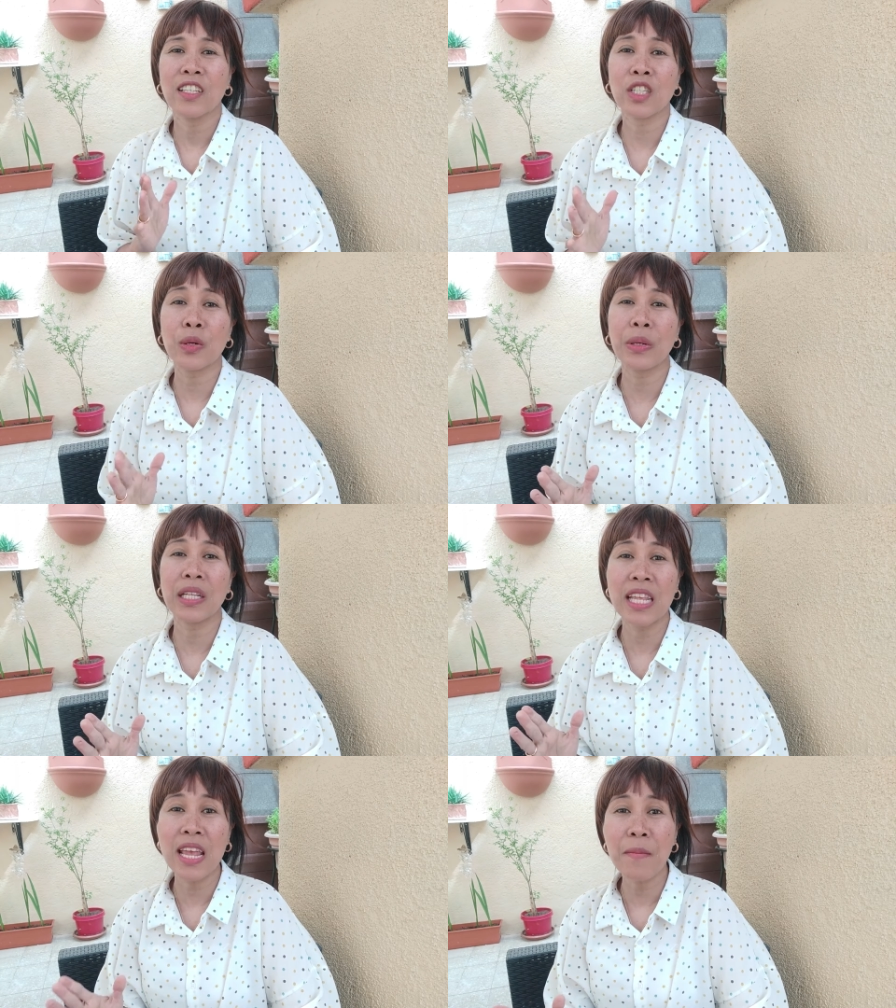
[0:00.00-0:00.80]
to
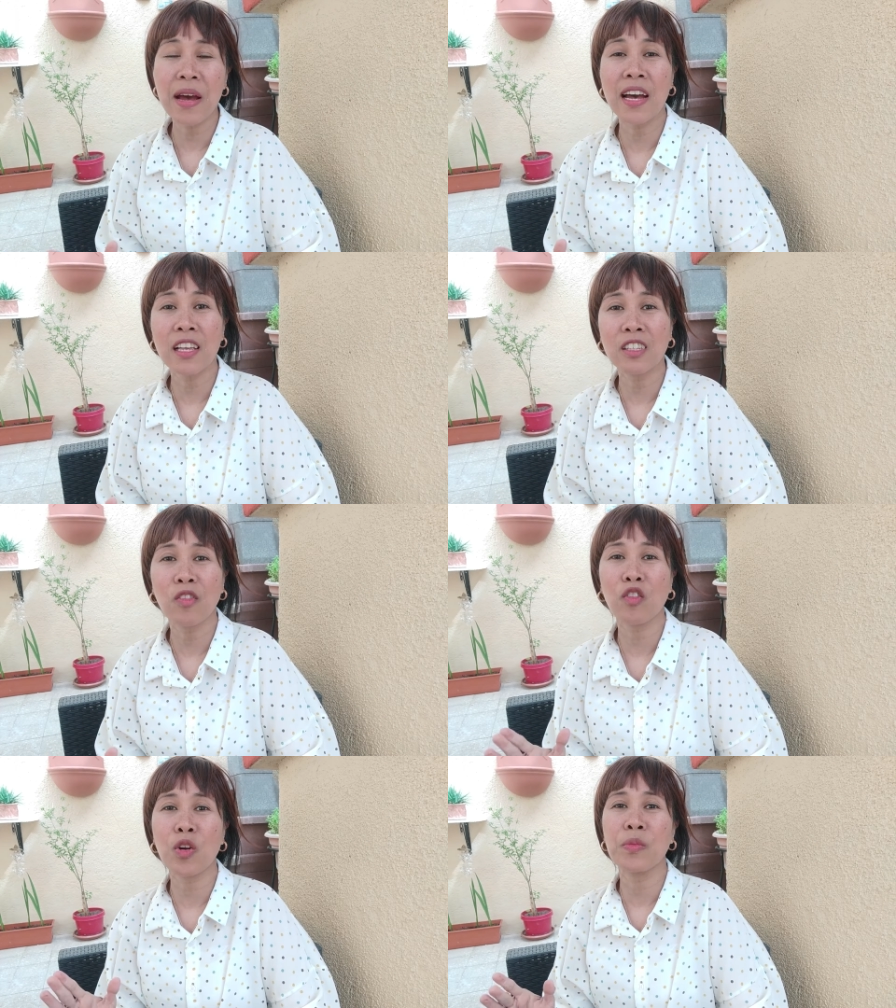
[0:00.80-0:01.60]
redeem us
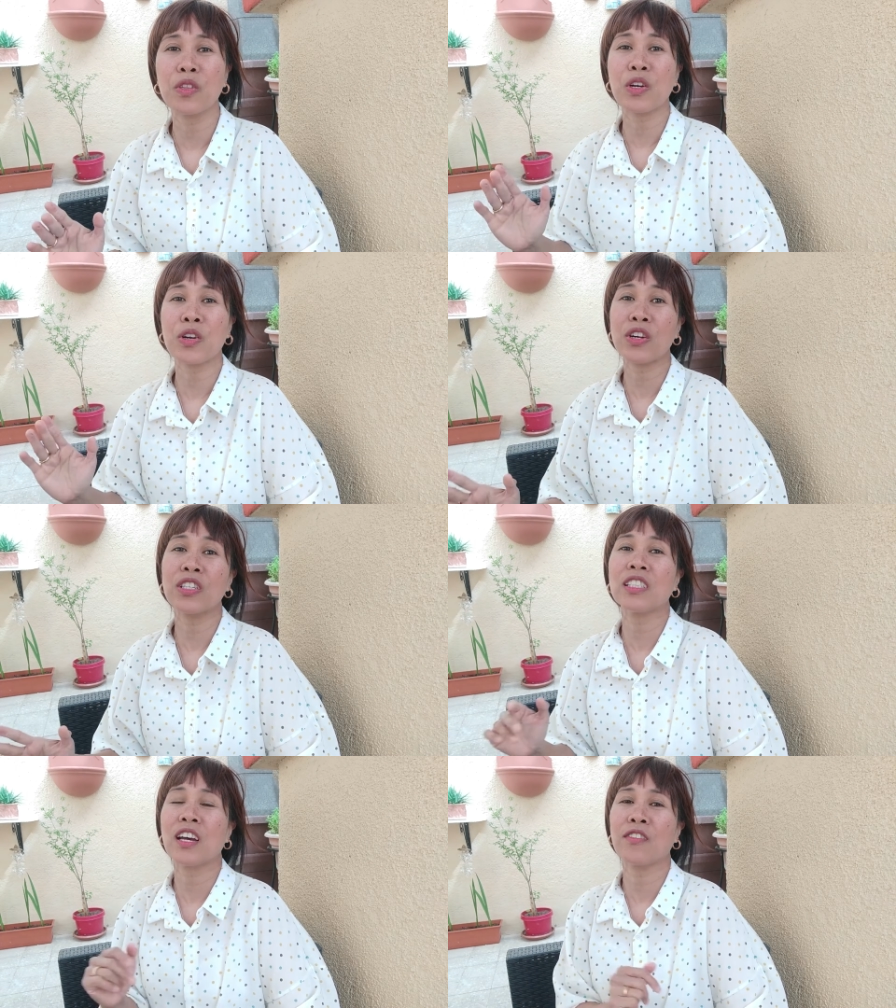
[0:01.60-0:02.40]
from the
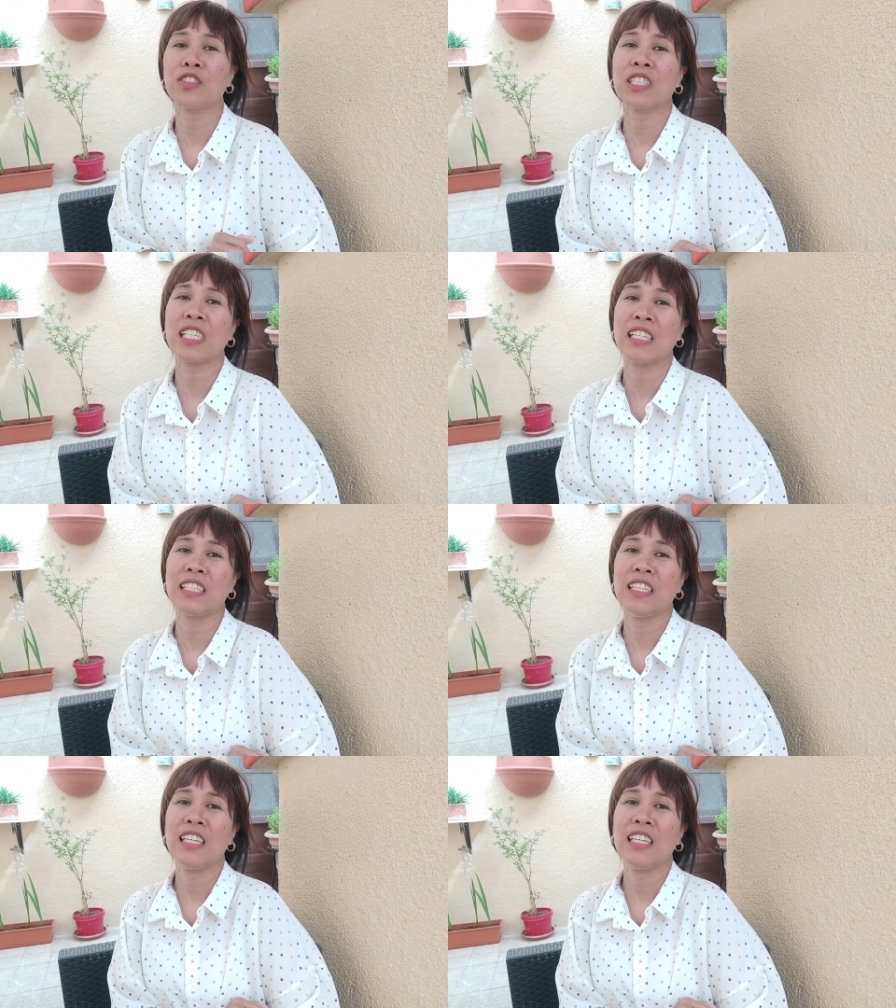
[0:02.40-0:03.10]
curse of sin.